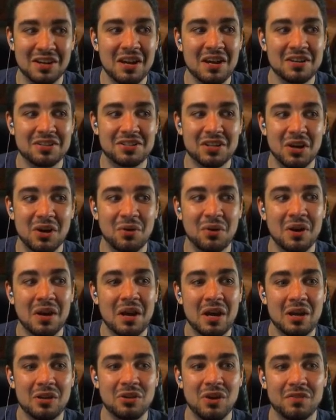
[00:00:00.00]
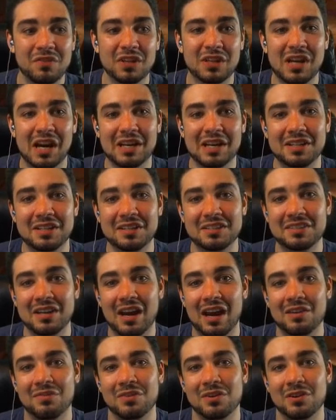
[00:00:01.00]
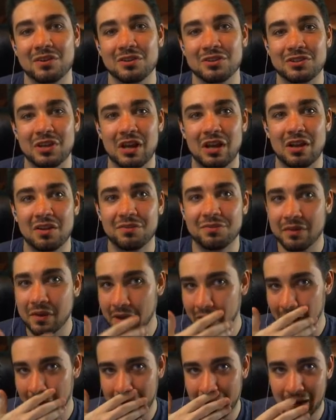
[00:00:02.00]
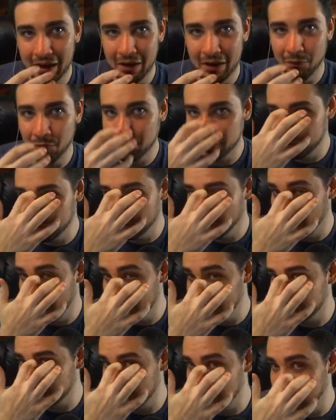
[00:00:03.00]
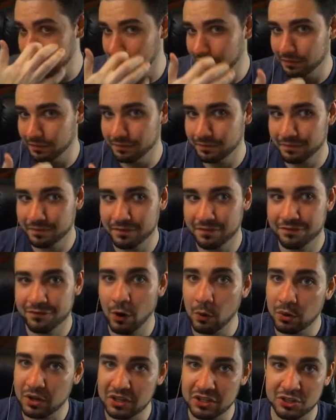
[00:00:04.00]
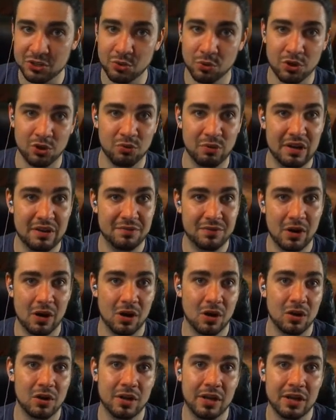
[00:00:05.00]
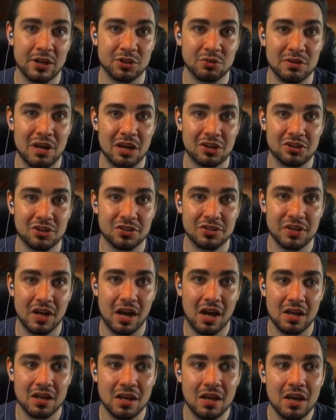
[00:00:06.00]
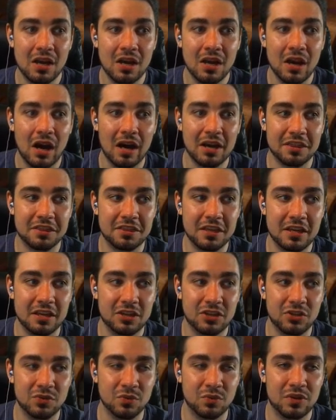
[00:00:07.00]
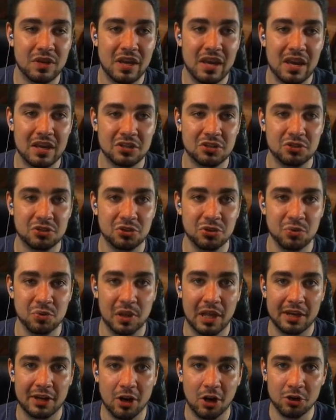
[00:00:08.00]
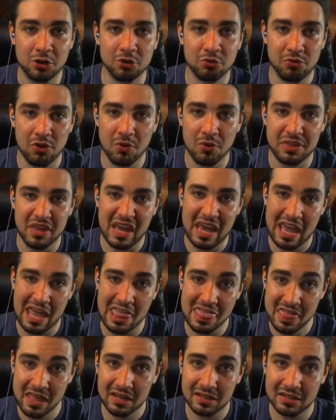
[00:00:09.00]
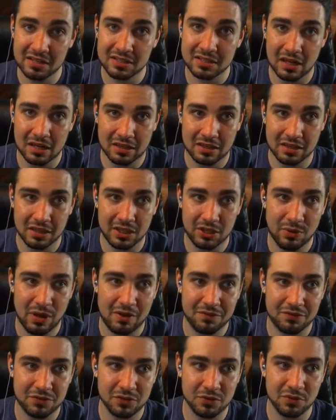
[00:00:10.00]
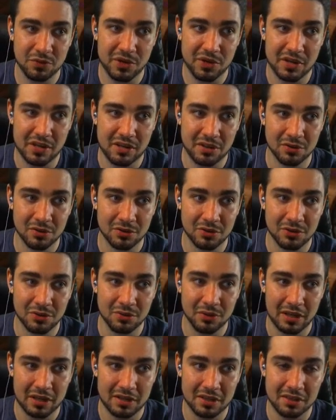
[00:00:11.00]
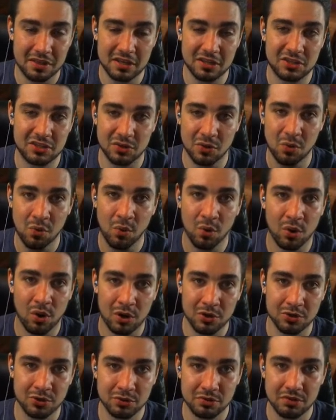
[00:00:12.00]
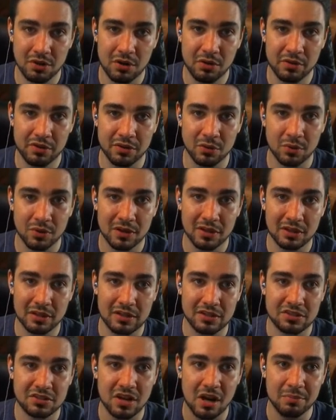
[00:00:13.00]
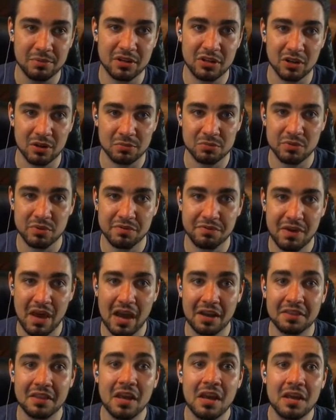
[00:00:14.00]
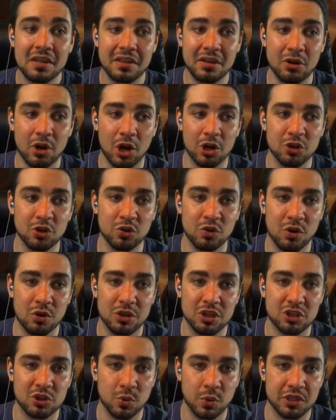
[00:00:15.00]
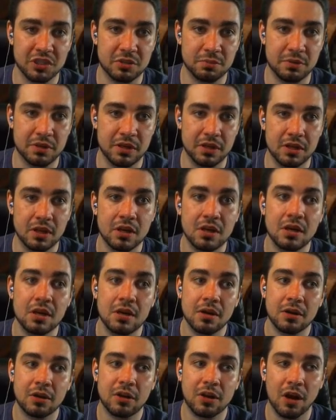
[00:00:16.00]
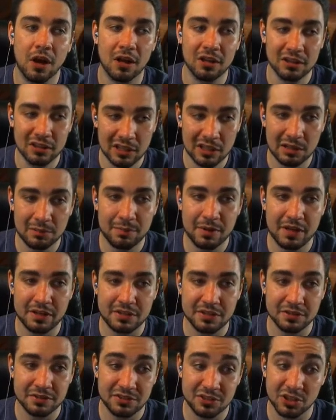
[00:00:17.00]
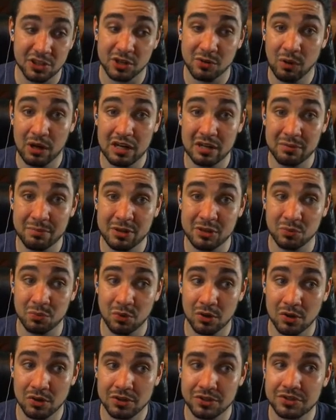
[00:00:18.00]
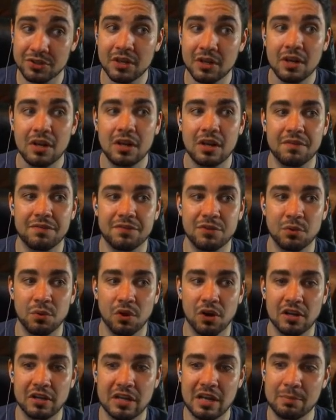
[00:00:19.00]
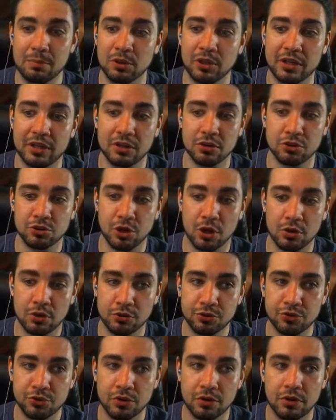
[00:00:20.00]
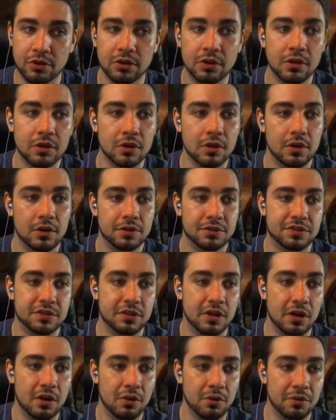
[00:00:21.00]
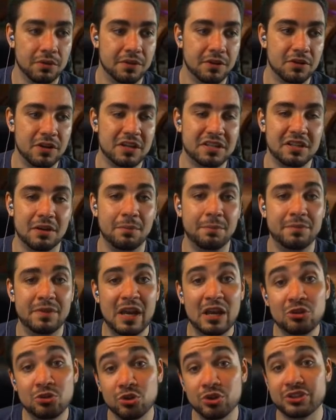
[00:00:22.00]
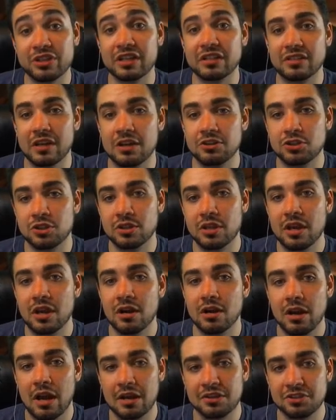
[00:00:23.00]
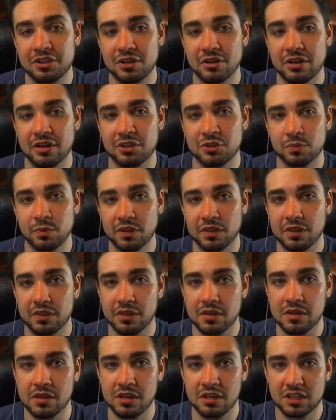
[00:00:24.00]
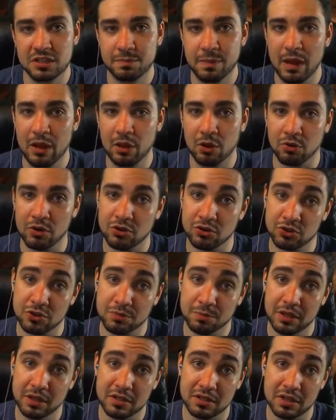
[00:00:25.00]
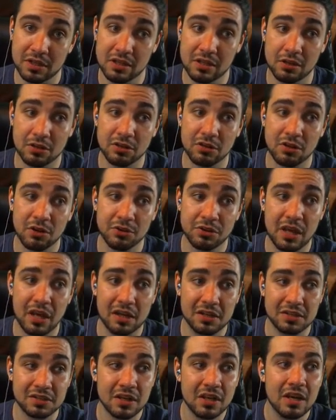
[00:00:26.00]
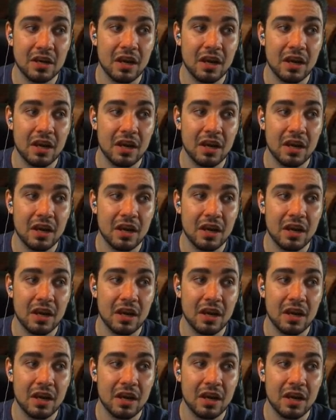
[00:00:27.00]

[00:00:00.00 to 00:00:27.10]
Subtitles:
So you have to kind of decide for yourself what you want to focus your graveyard interactions on. I think you can't do like Undergrowth and this. I think you have to either do like this or Undergrowth, or at least come to terms with the fact that your Undergrowth is going to be a little bit to quite a bit worse if you are enabling your Charnel Troll. So there is an interesting tension there, as there is with the spell creature split in the Undergrowth decks.